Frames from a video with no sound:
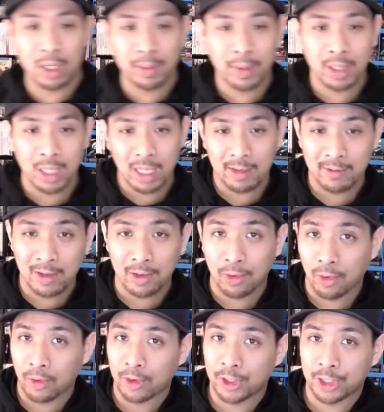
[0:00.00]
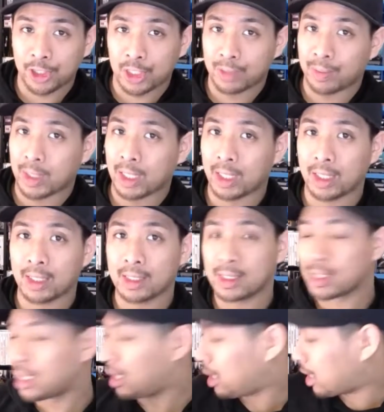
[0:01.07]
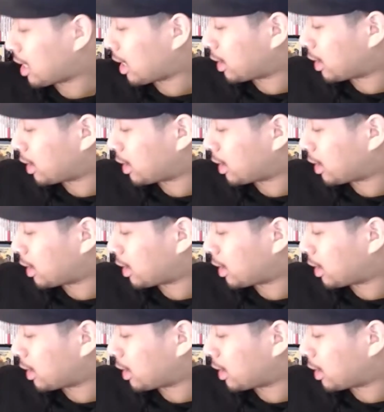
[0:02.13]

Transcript: about the AV cords, just because I